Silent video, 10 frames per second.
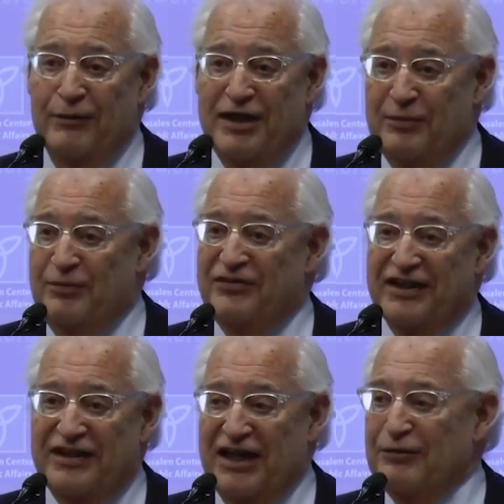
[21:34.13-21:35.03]
hole that we
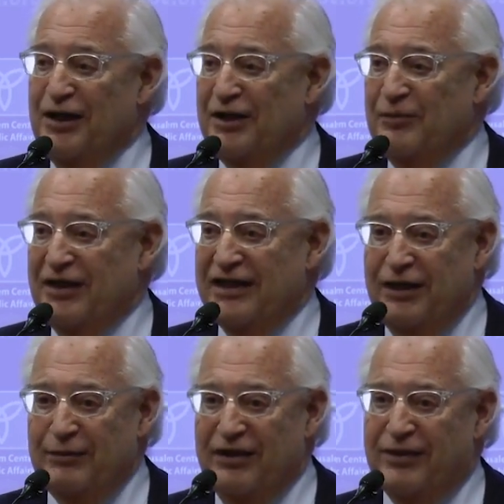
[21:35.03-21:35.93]
had to stick that thread,
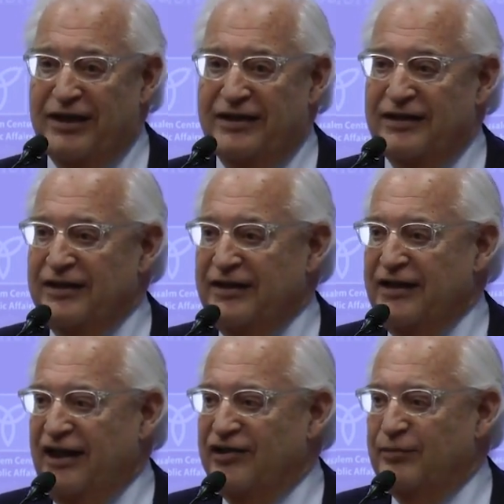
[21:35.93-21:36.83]
but I think we threaded it